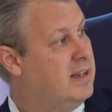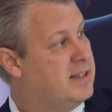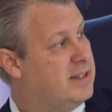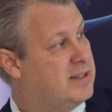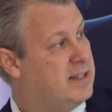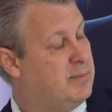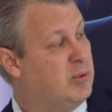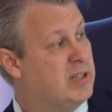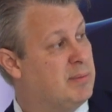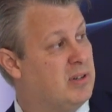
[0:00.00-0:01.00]
you see
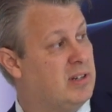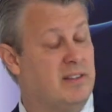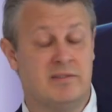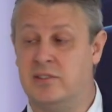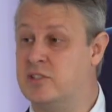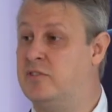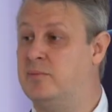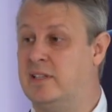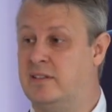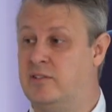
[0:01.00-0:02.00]
multiple lymph nodes
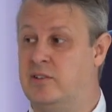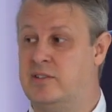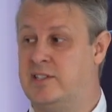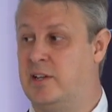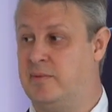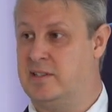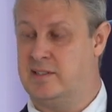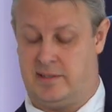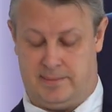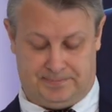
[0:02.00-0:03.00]
were
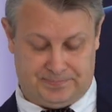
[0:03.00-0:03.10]
sequenced